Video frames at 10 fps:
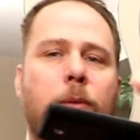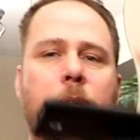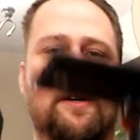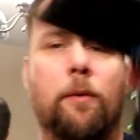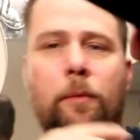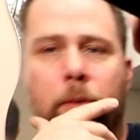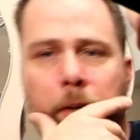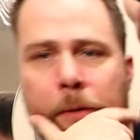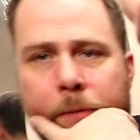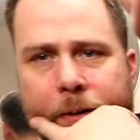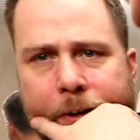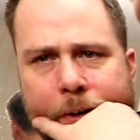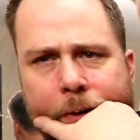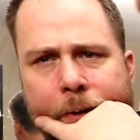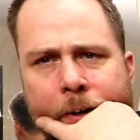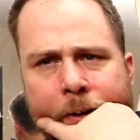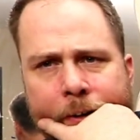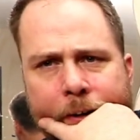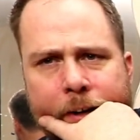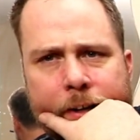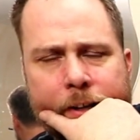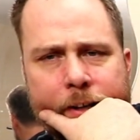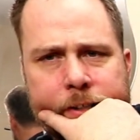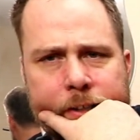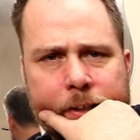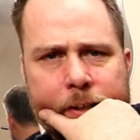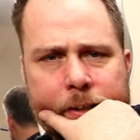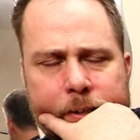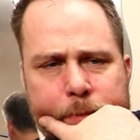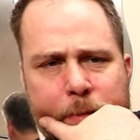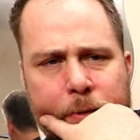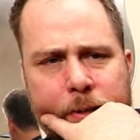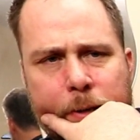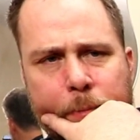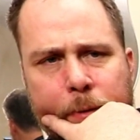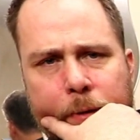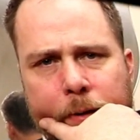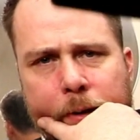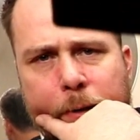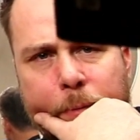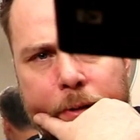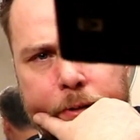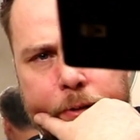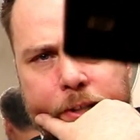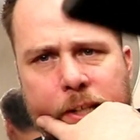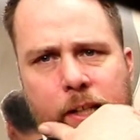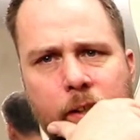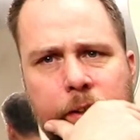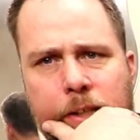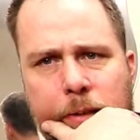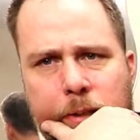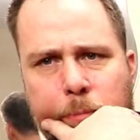we go. So there you go, right? It's mounted up onto the